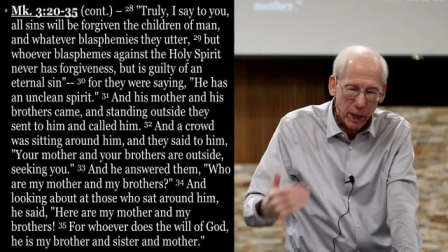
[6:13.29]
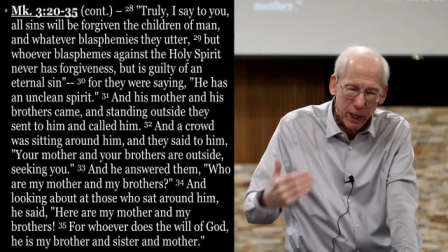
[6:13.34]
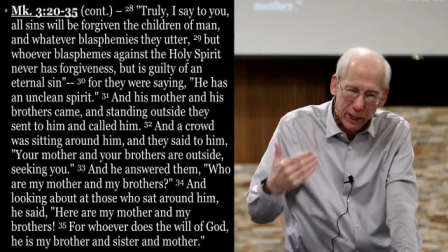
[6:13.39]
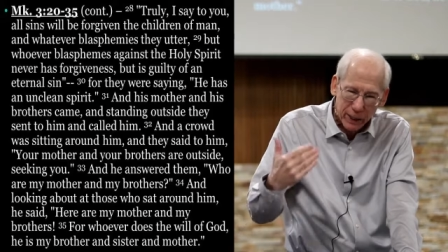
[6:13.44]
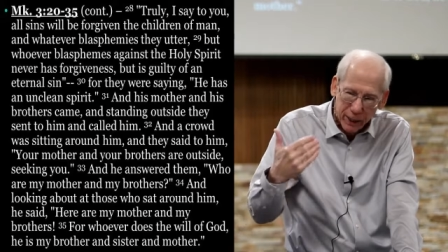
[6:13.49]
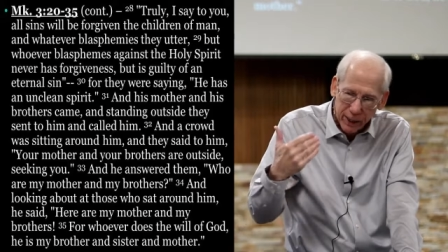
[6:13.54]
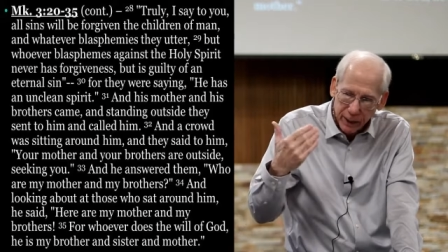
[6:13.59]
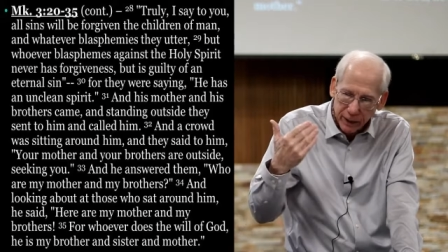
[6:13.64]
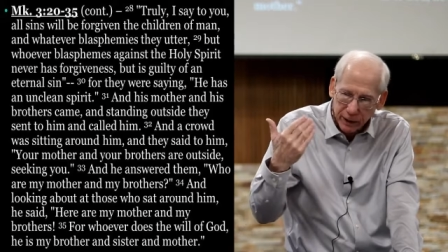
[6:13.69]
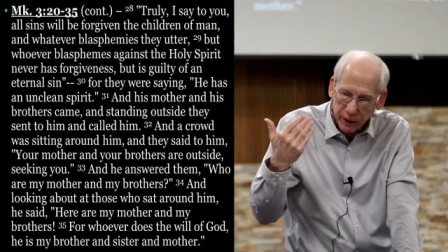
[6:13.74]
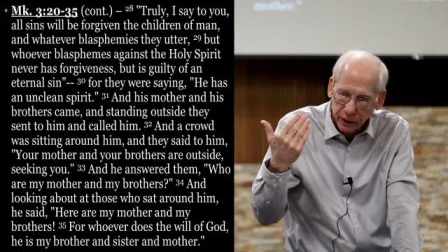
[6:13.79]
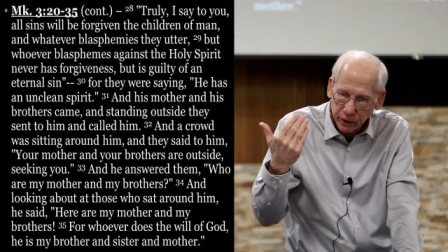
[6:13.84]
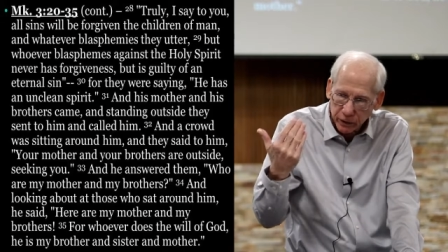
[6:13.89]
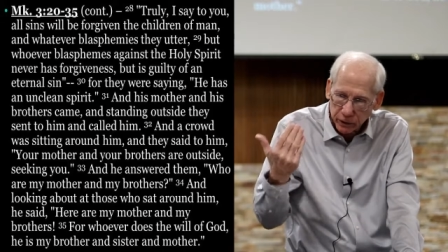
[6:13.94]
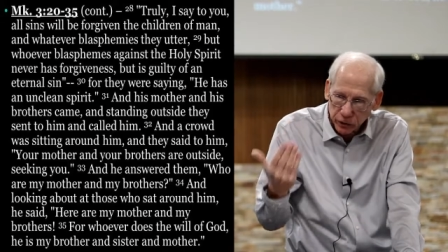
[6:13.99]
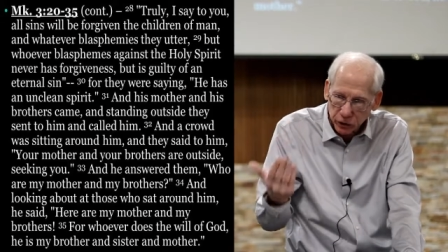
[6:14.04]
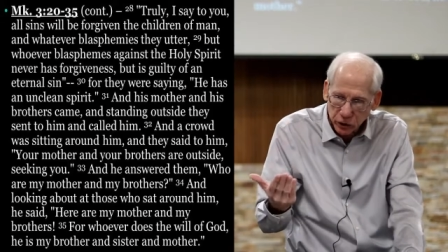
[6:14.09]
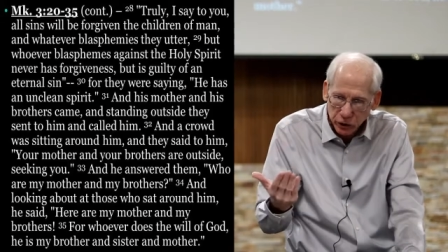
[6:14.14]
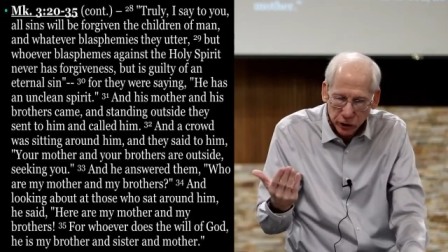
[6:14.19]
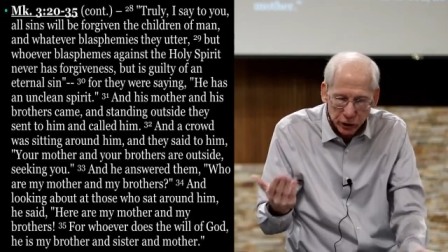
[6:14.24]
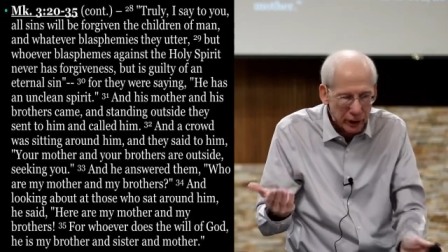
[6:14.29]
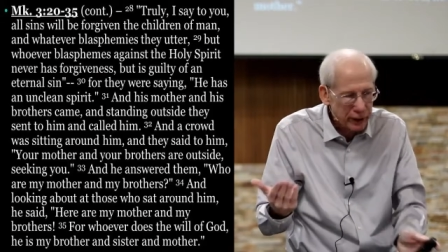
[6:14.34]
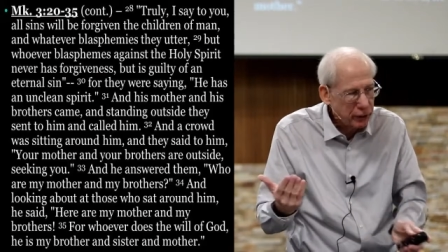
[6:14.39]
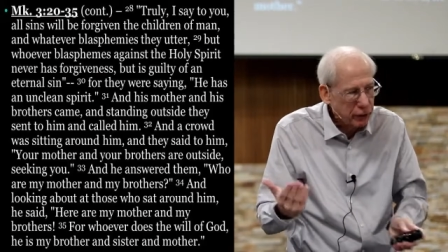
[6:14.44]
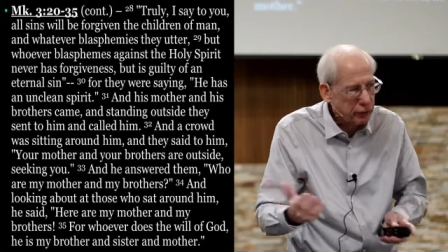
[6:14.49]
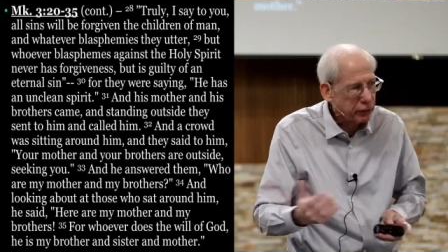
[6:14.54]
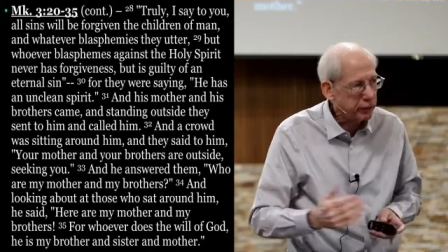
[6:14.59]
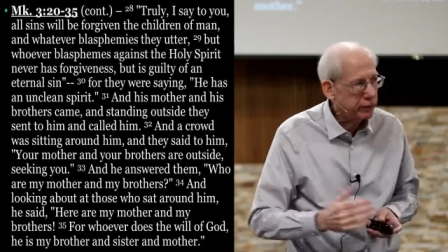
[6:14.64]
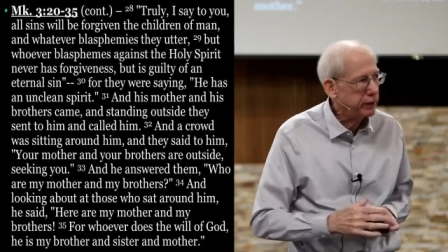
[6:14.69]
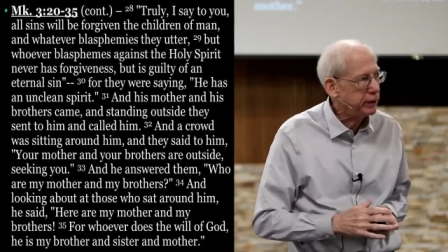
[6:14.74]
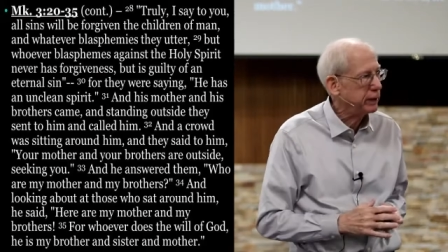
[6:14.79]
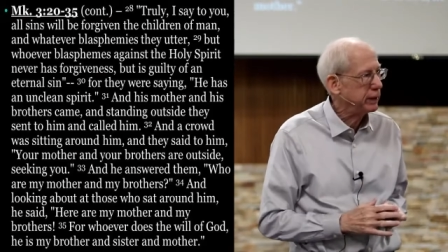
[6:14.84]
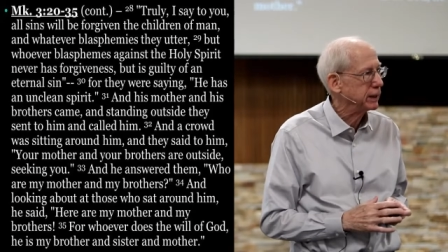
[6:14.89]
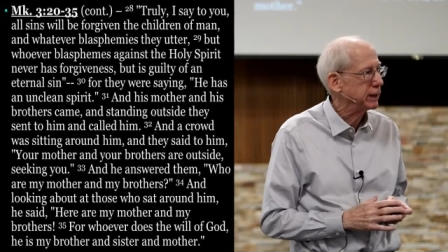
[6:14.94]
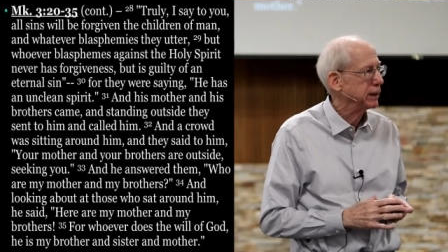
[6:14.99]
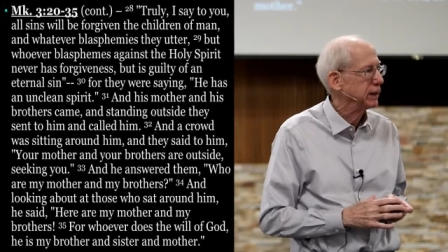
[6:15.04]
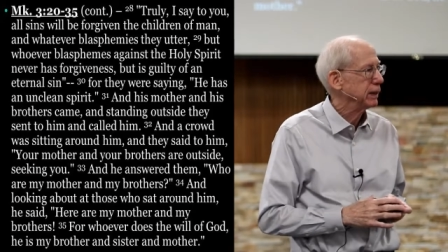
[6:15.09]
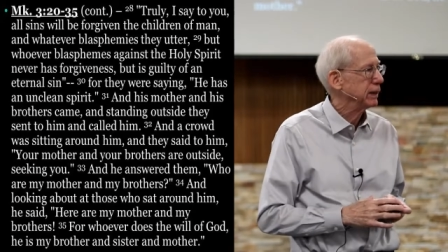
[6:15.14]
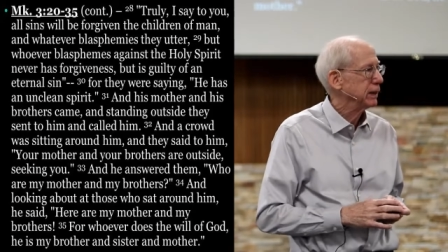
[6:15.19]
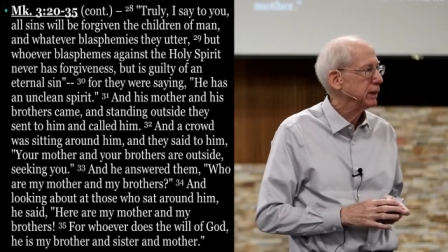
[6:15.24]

made a considered